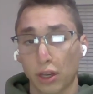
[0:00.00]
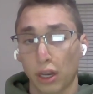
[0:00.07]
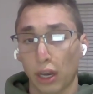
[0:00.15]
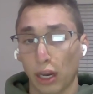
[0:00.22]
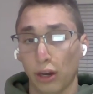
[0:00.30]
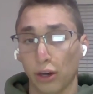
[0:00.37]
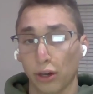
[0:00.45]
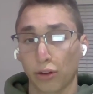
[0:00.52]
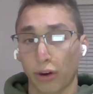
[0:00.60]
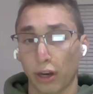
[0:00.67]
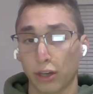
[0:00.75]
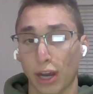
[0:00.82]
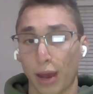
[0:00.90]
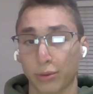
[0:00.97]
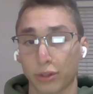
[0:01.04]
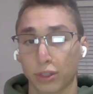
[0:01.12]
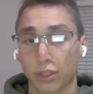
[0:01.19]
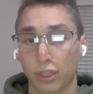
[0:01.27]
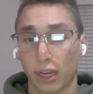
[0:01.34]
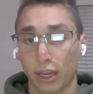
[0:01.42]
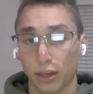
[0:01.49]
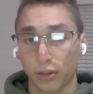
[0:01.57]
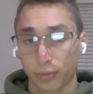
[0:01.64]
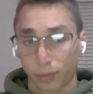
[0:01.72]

and eager to create jobs in the state.